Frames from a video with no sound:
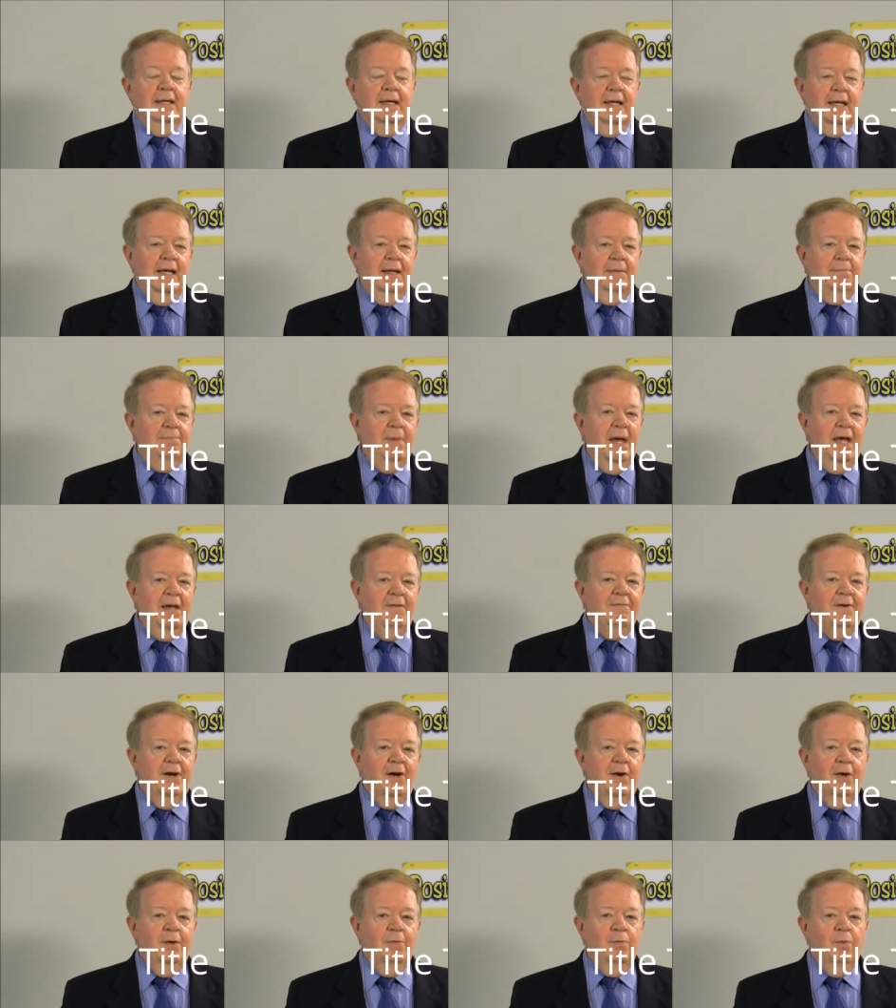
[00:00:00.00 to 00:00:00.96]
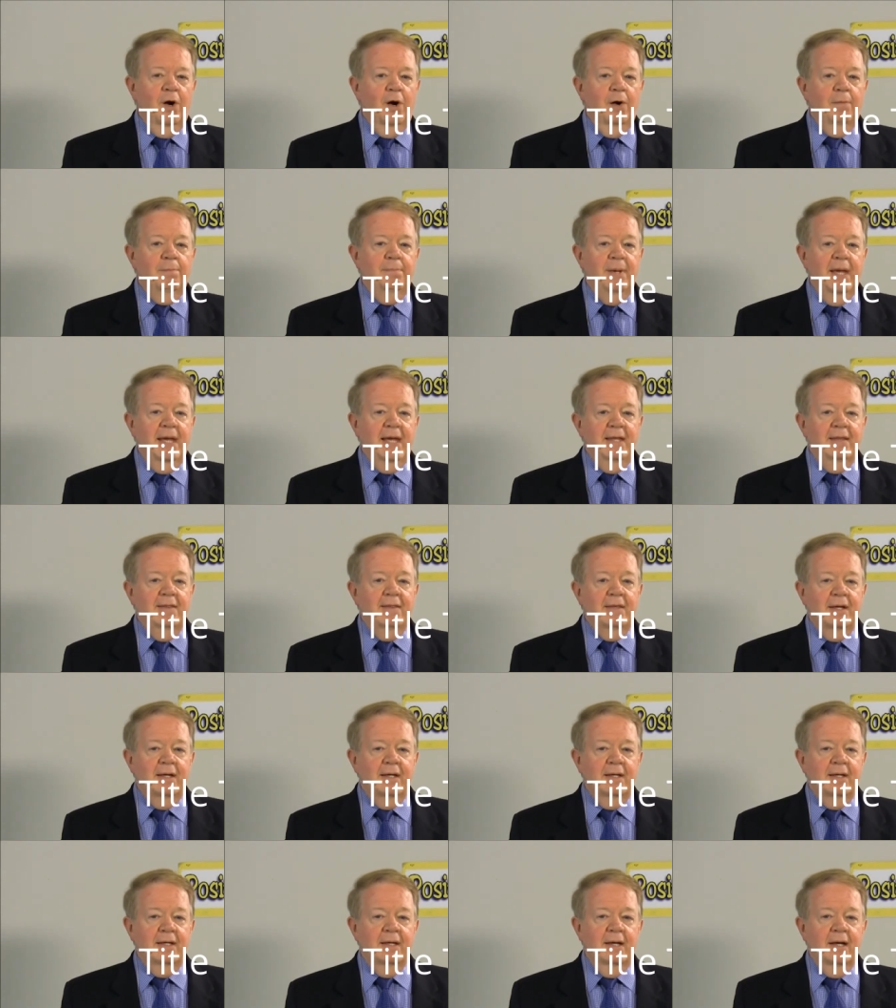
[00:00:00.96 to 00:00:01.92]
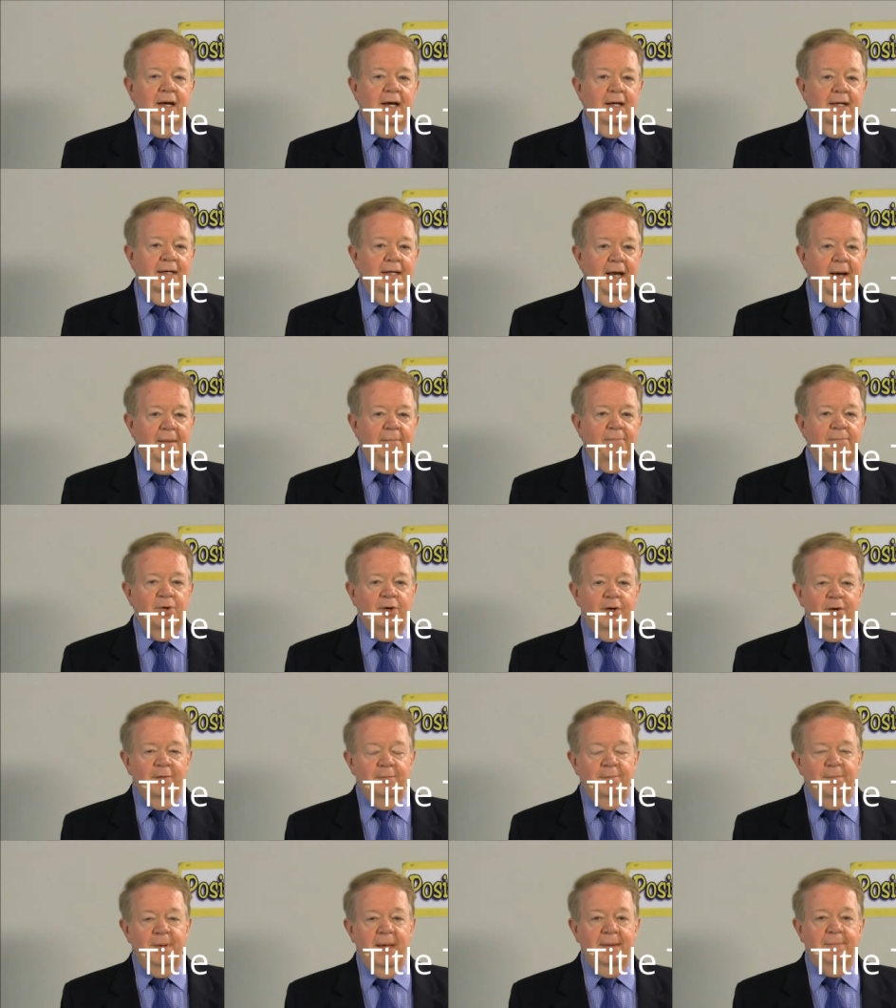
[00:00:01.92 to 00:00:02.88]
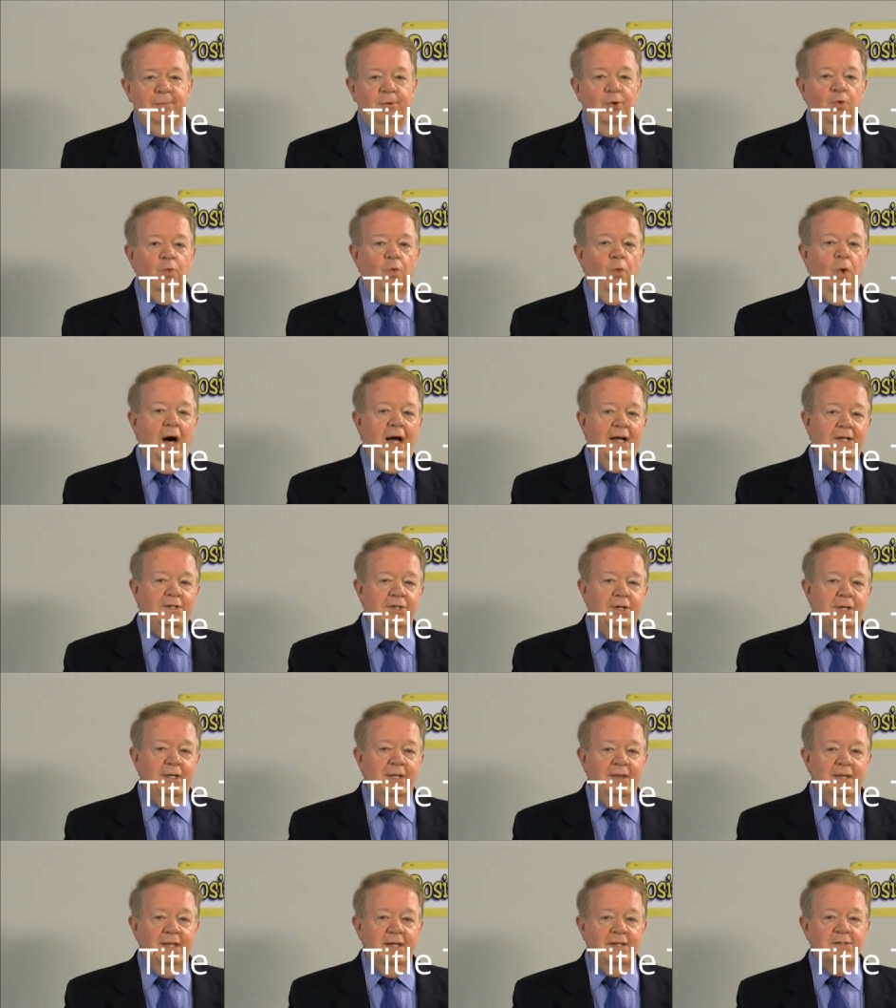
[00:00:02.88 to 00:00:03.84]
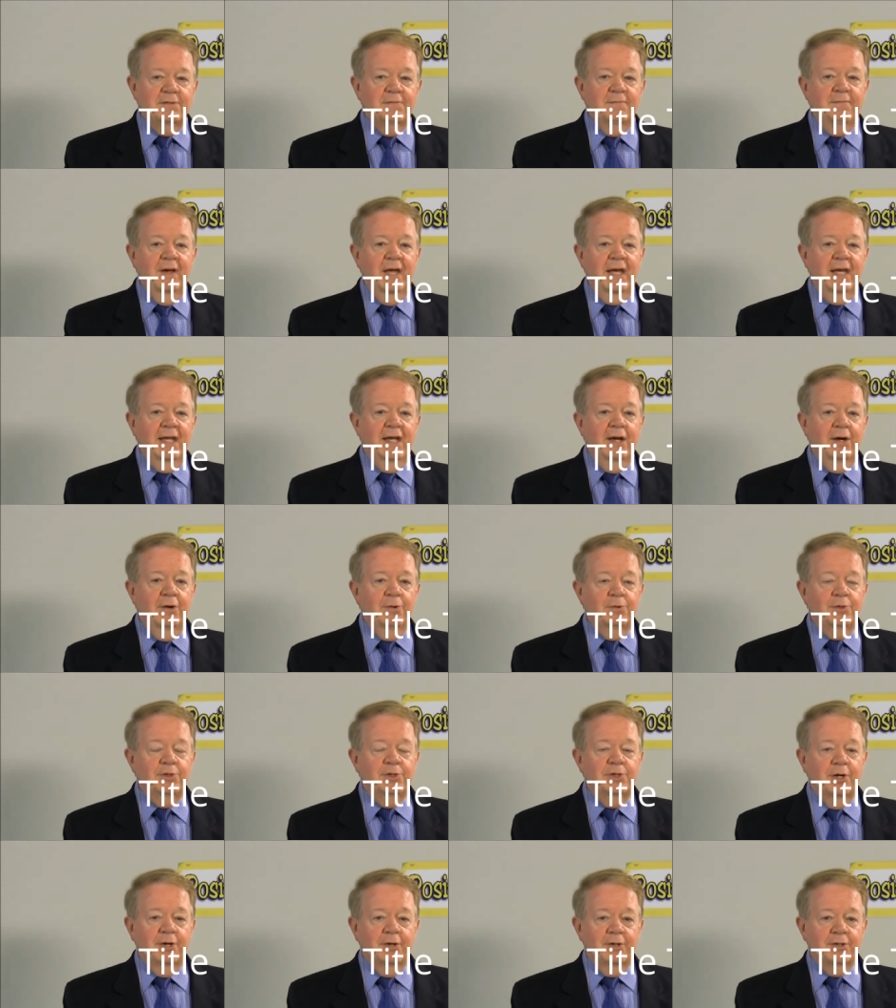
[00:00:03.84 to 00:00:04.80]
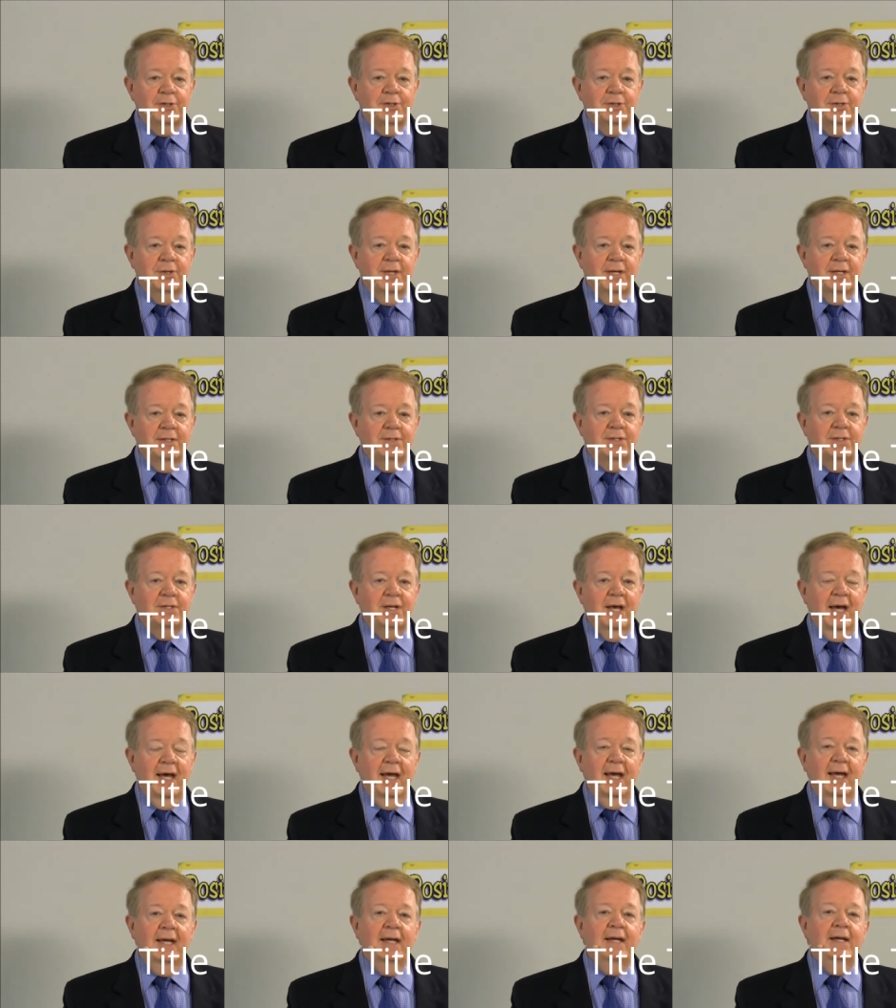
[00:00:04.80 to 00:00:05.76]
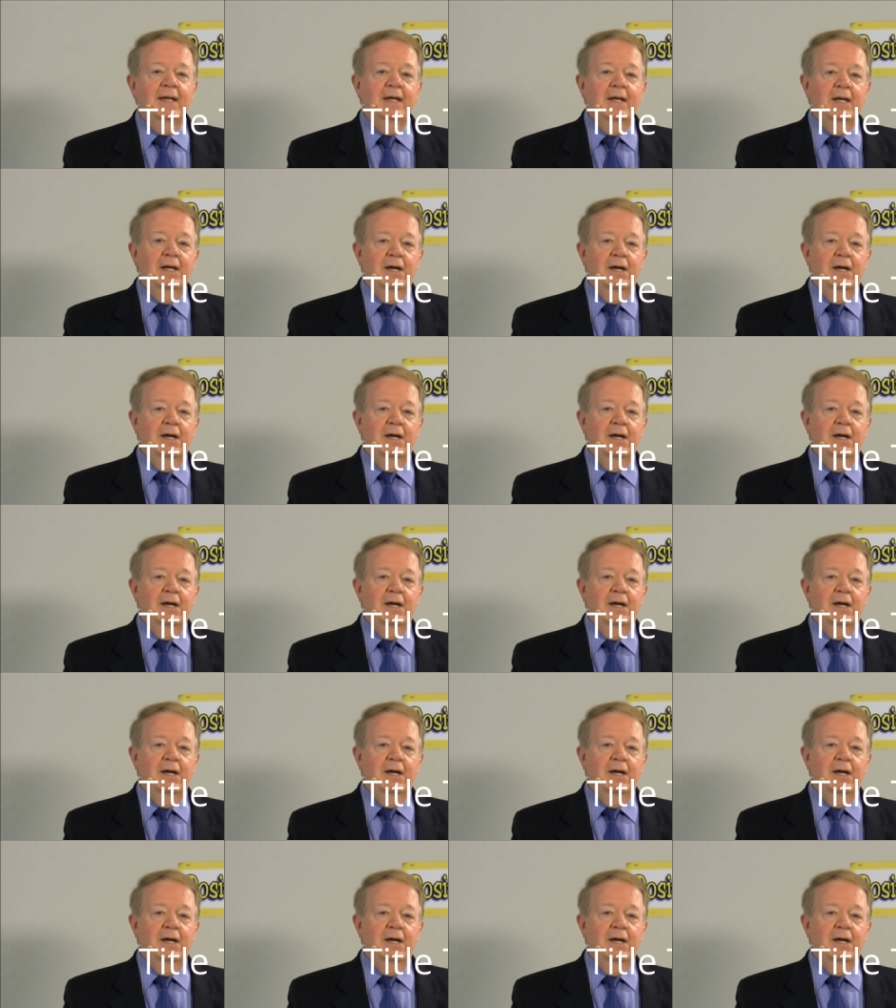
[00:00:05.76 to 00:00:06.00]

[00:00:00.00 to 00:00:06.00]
It may very well be that a number of people watching this video church this day